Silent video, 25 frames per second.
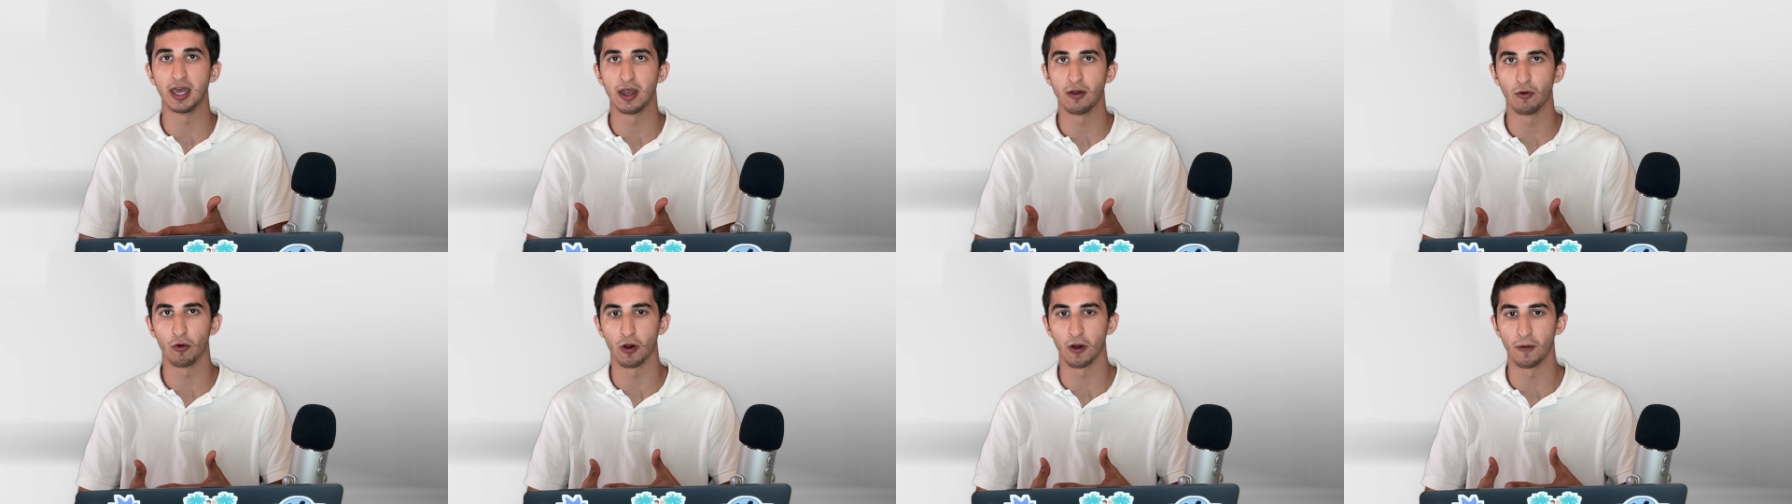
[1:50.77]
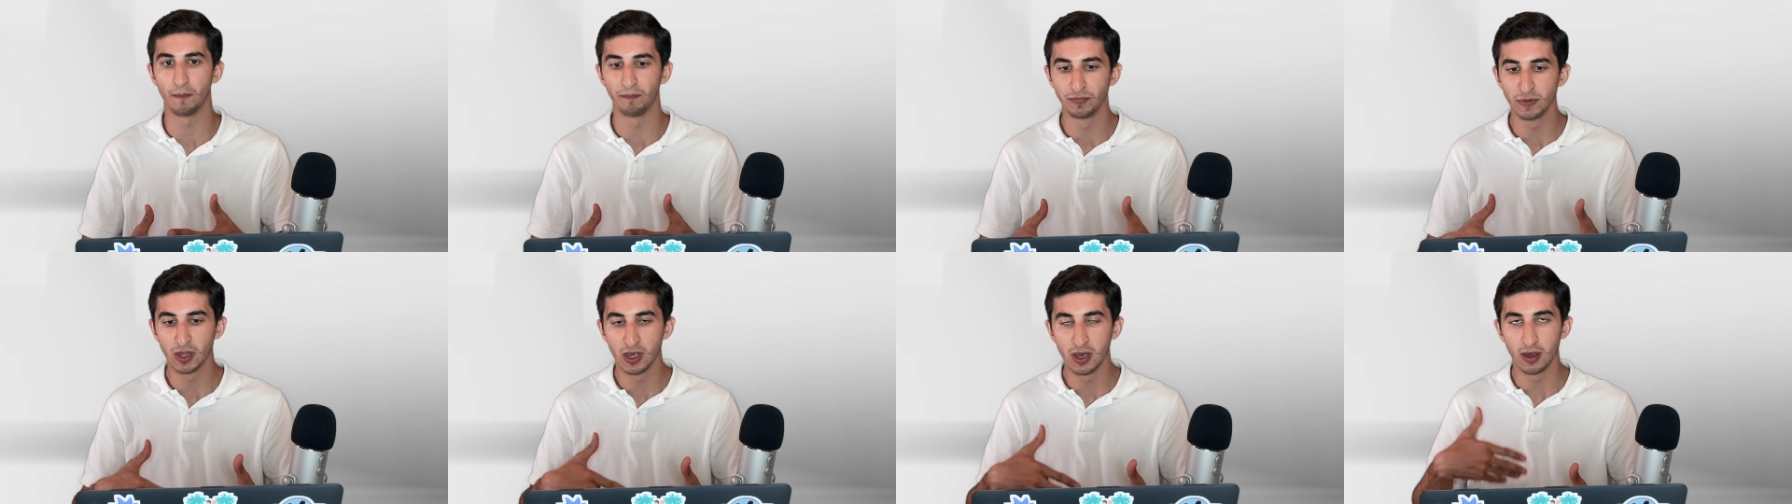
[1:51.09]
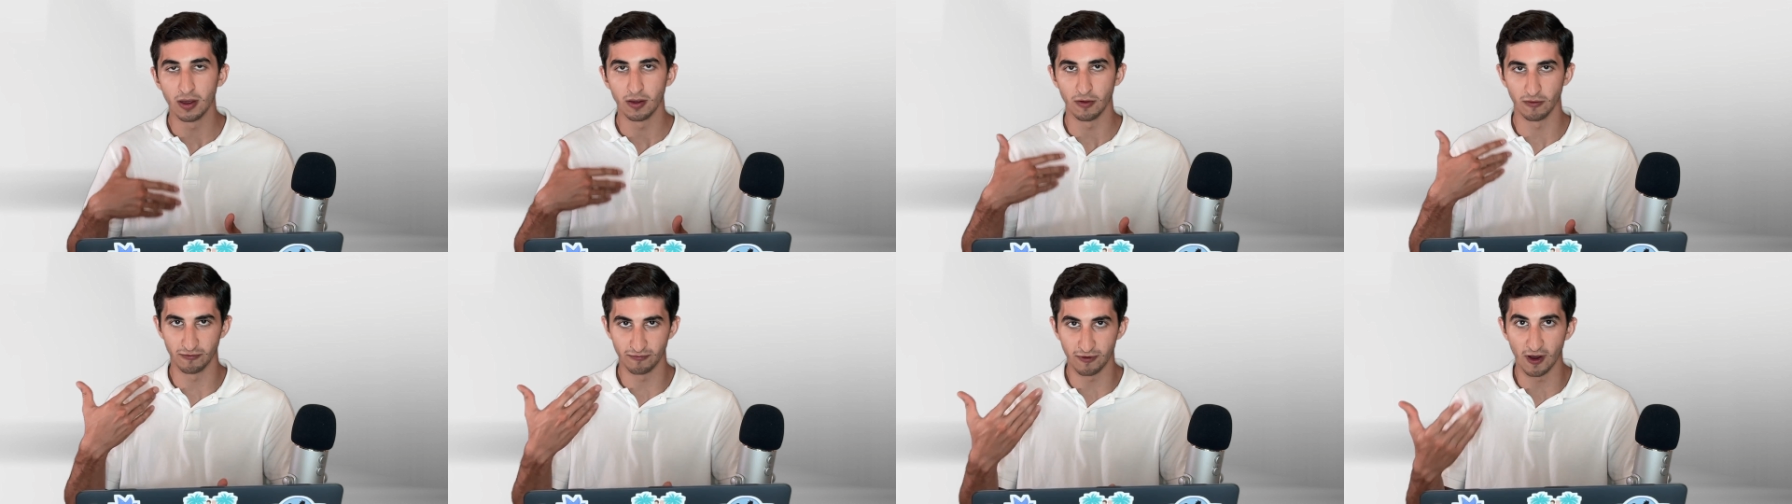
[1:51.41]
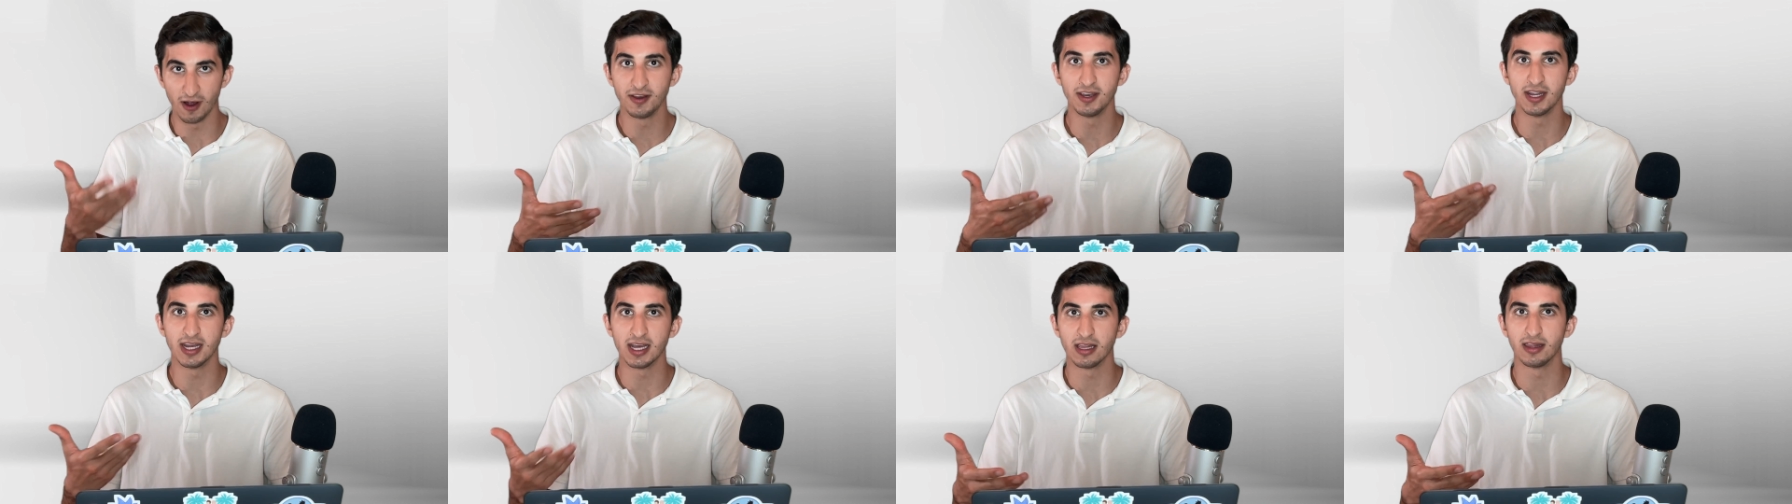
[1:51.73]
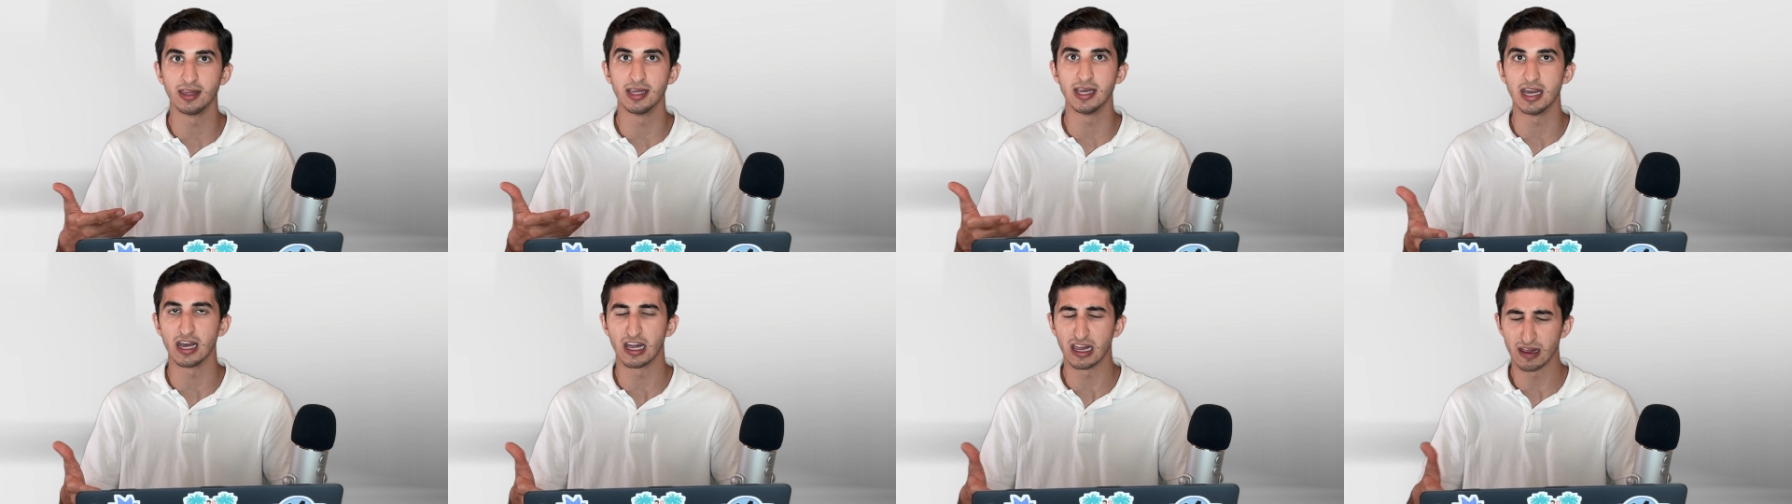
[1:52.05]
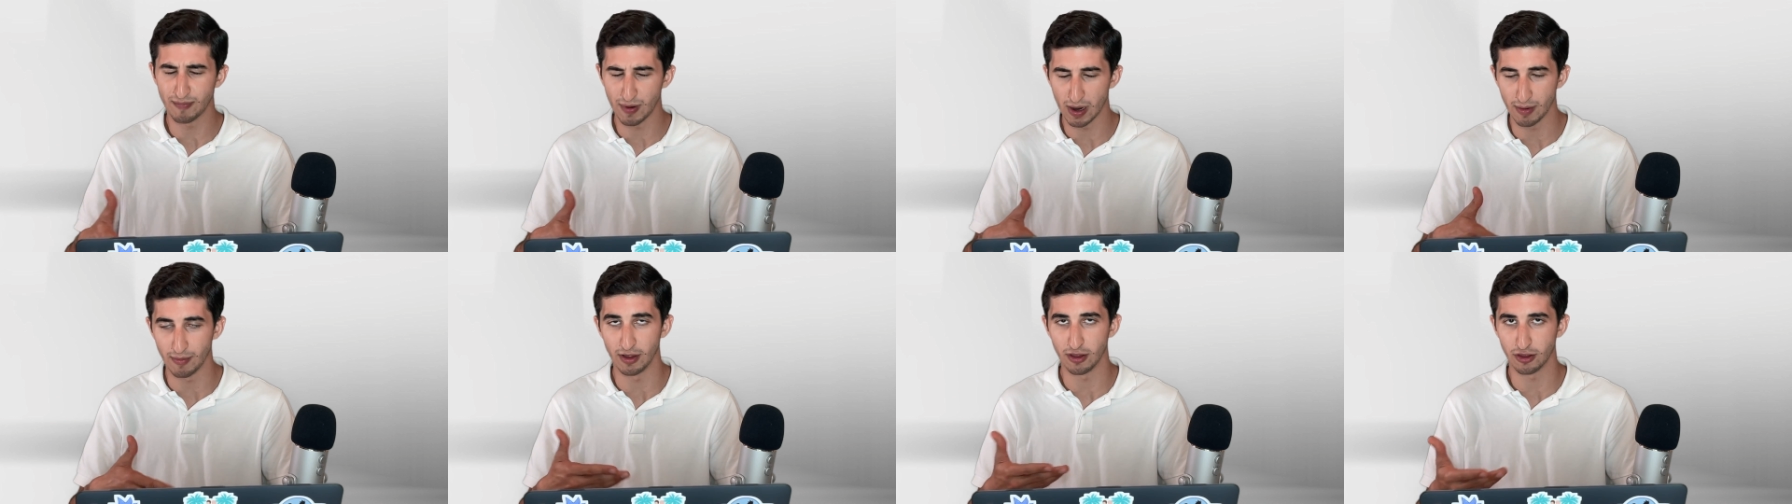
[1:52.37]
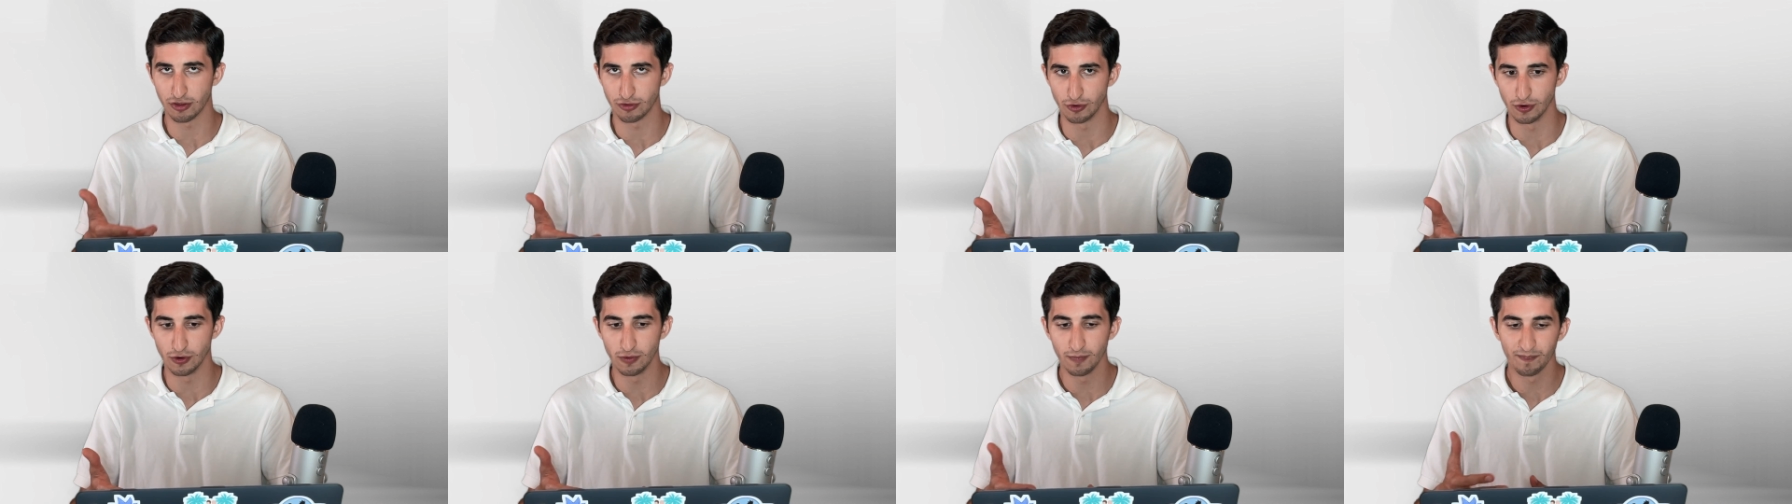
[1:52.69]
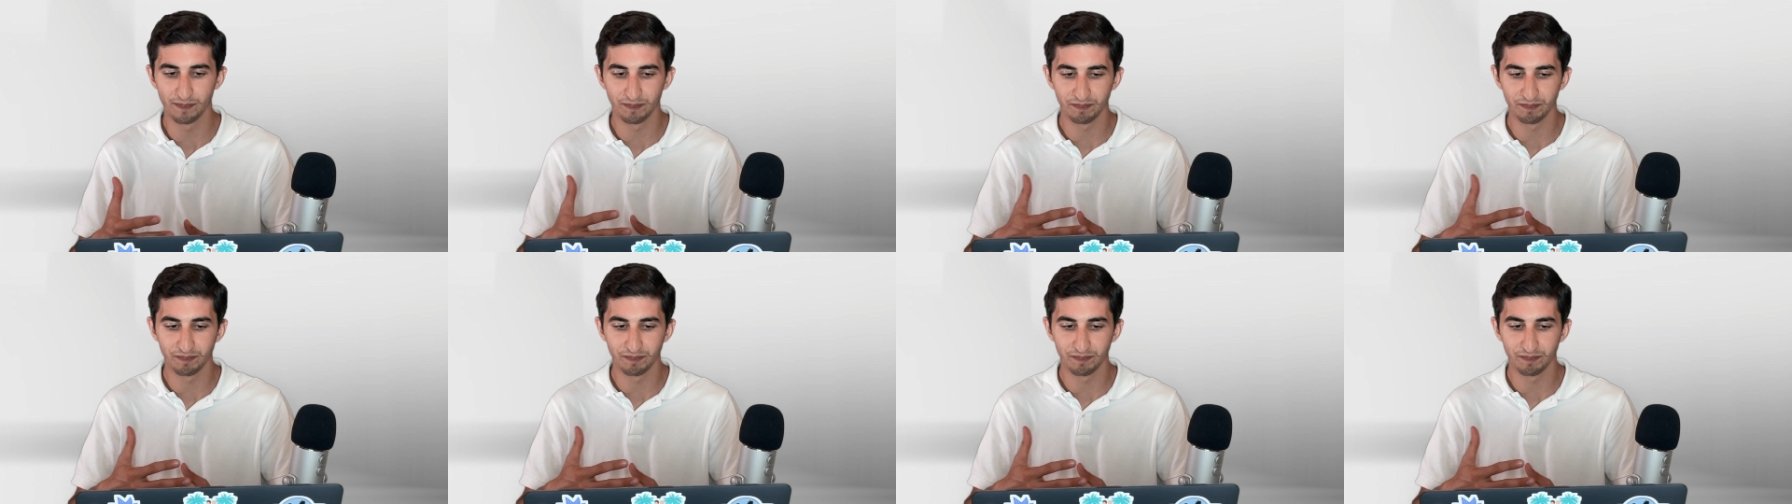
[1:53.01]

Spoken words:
were funding the experiments through,